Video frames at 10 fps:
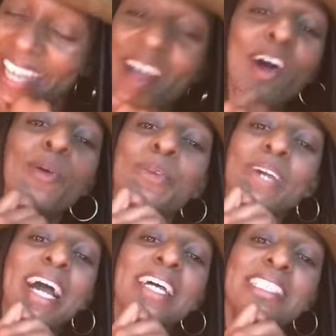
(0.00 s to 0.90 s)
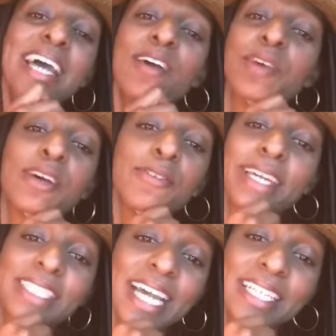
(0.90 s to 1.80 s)
And I hope you guys have a
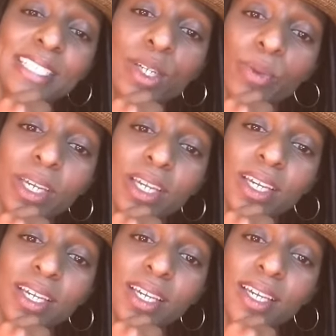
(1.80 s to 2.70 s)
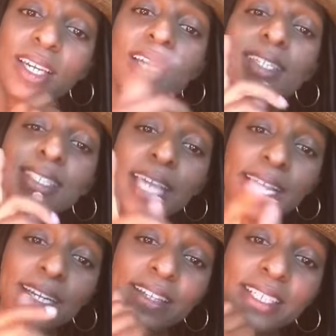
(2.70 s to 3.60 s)
fantastic week.
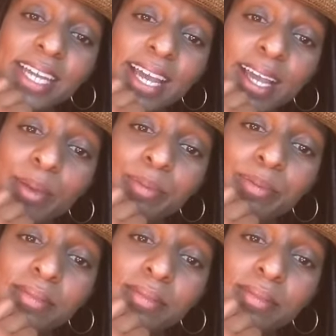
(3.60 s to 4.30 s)
Take another dab.